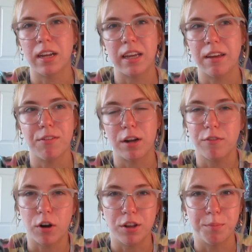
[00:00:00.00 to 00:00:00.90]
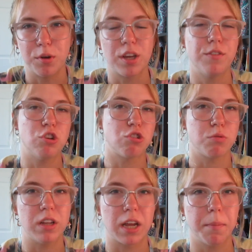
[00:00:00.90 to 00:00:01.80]
going to get very far in the book if you just
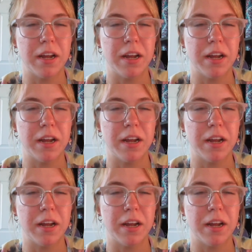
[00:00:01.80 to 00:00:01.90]
read like